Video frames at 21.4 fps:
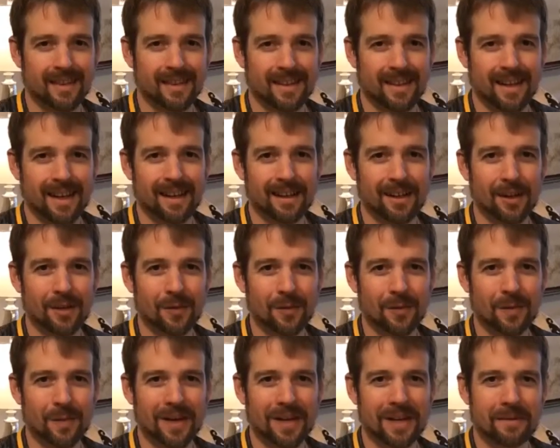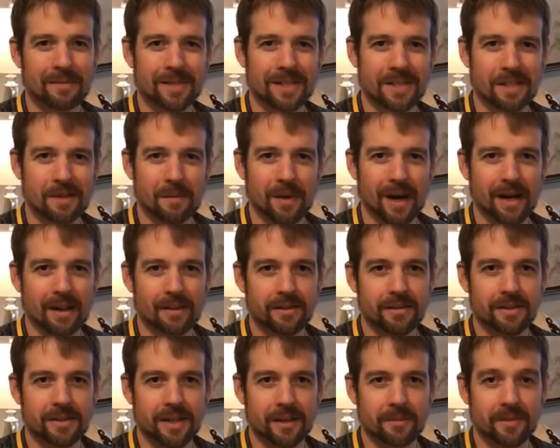Hello, my name is Tim Eilers.
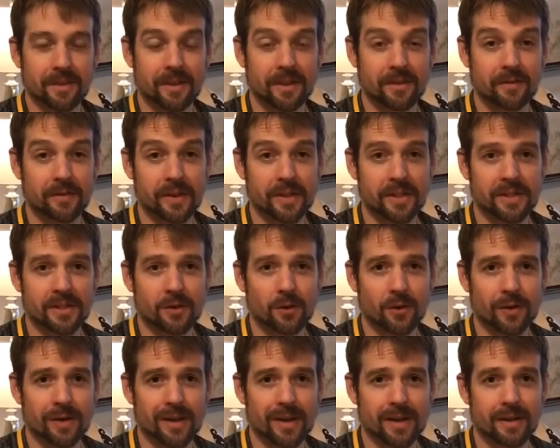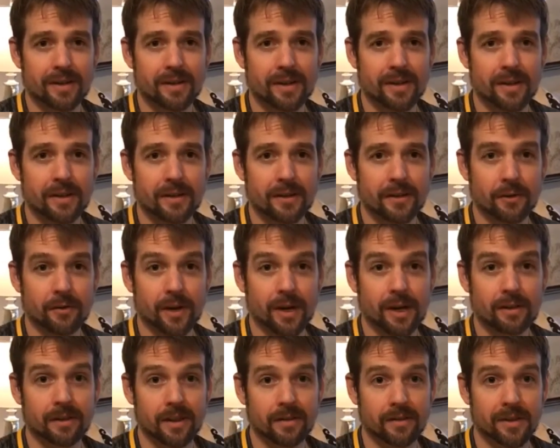I'm the fitness coordinator here at Grand
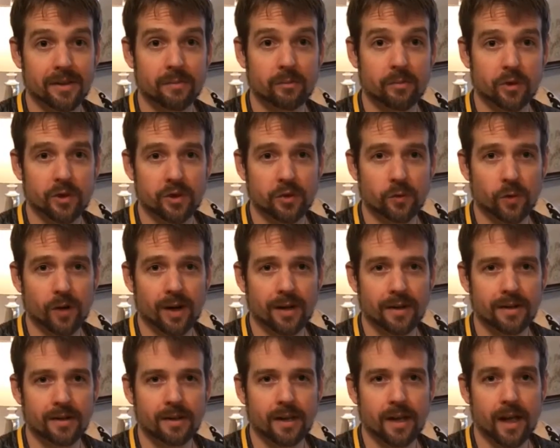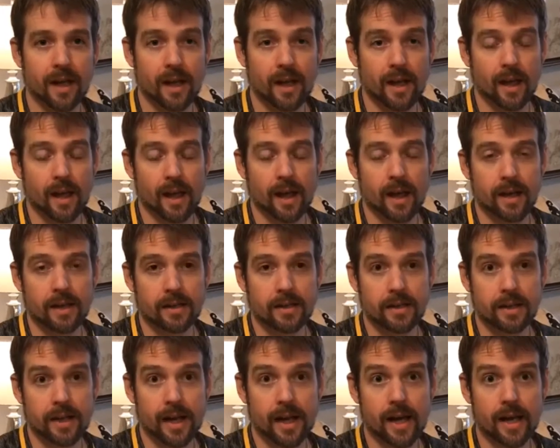Living at Bridgewater. And
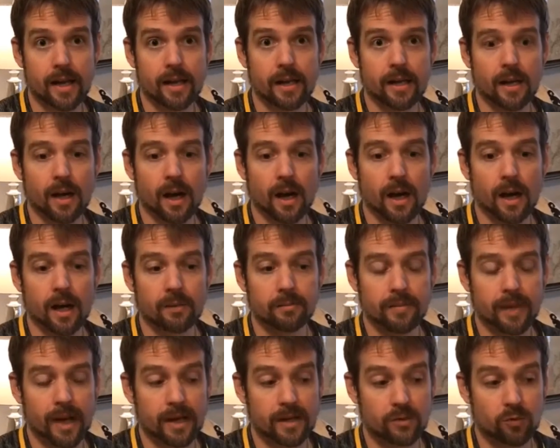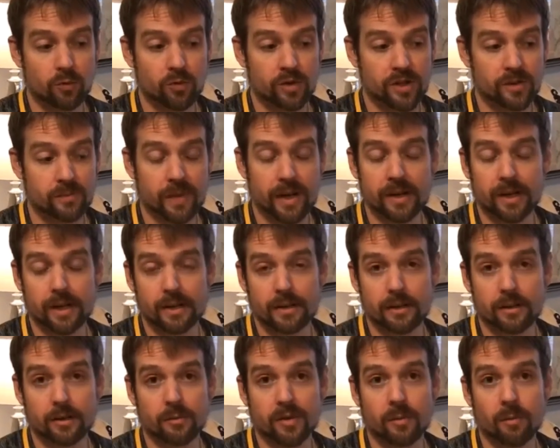today, as we're spending a little
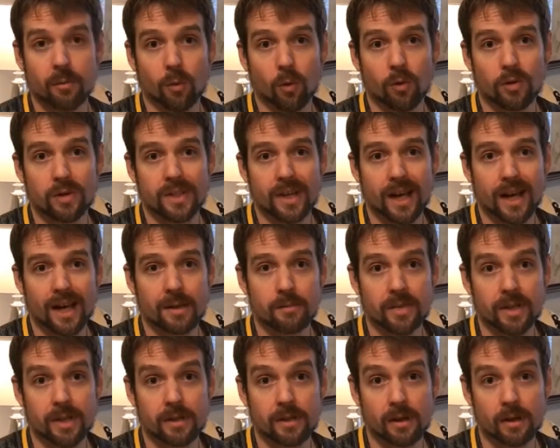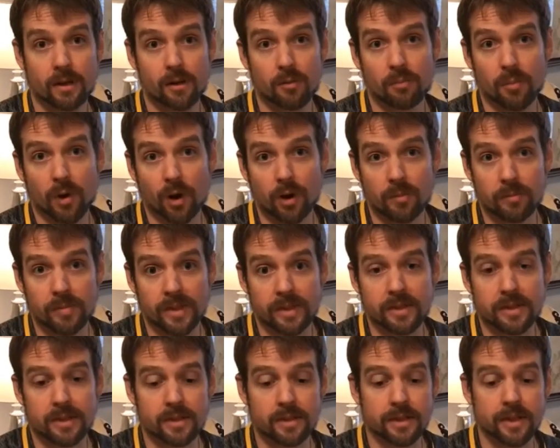bit more time in our apartments
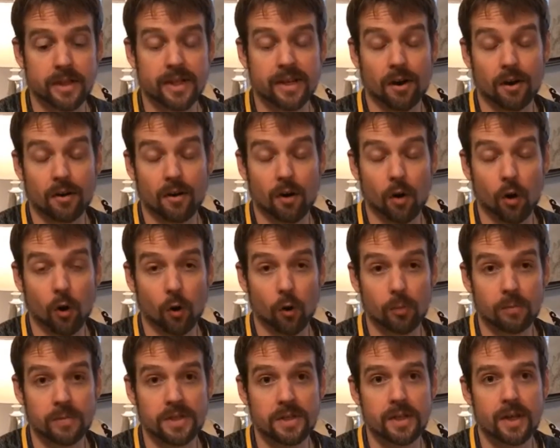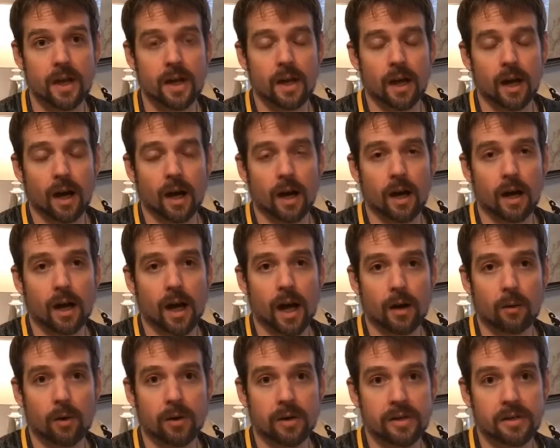or in our homes, I
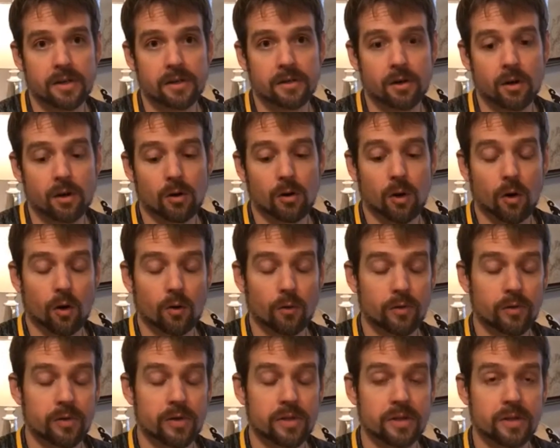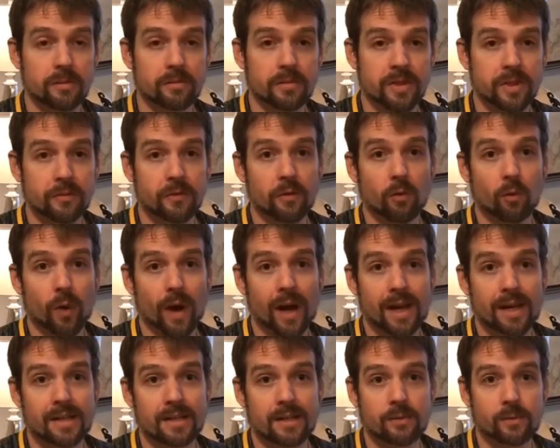wanted to go over some different ways
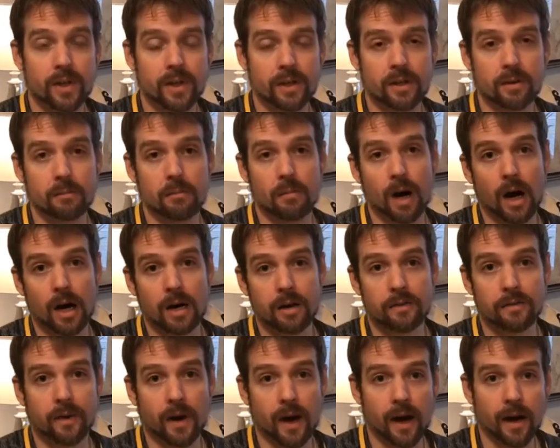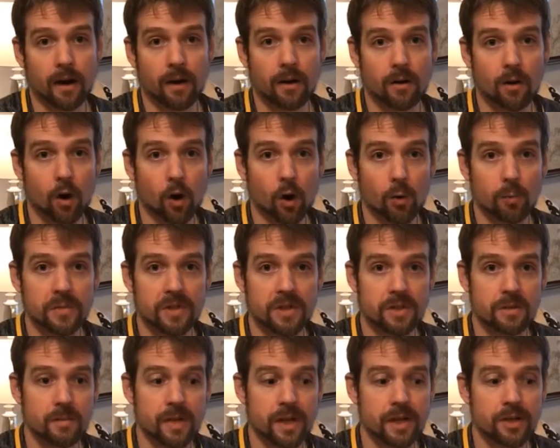that we can modify our homes to
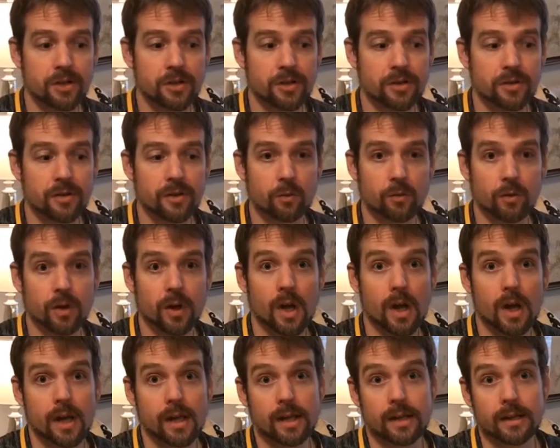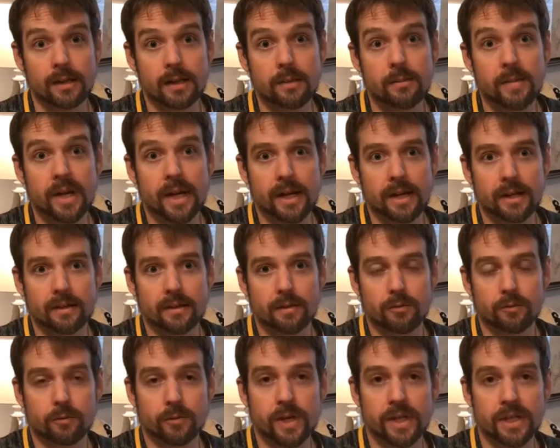make sure that we're eliminating the
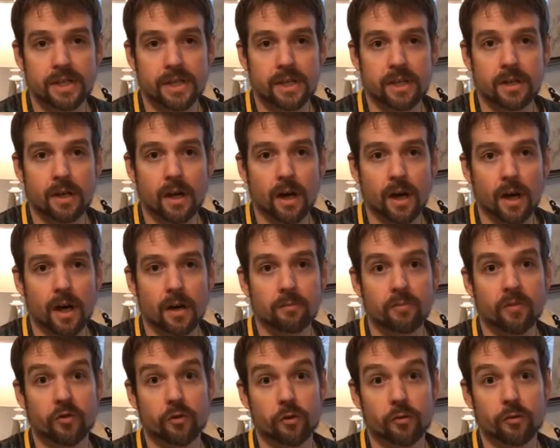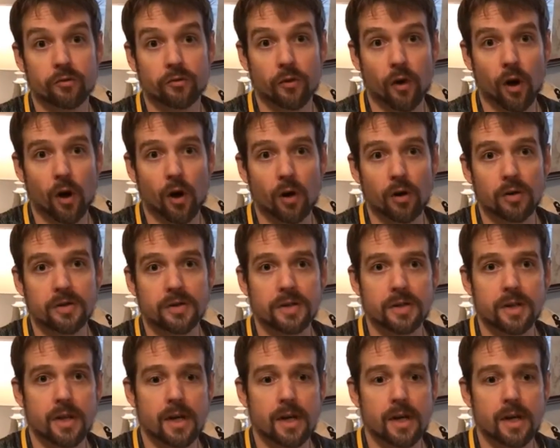risk for falls.